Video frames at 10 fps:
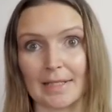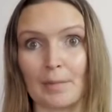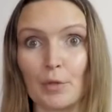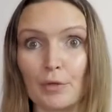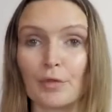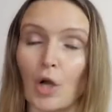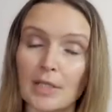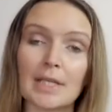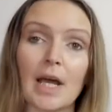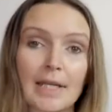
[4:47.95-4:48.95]
can move
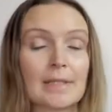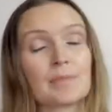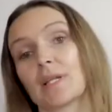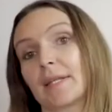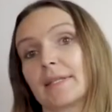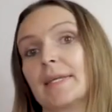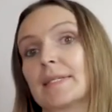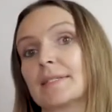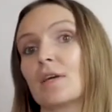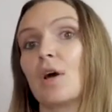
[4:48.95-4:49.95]
costly items like
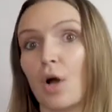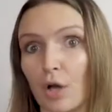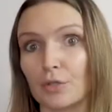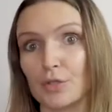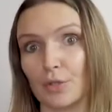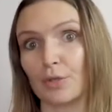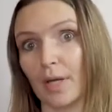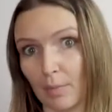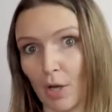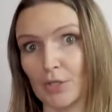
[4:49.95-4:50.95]
these onto
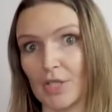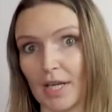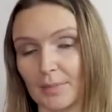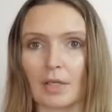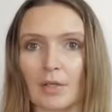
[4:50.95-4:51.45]
a blockchain.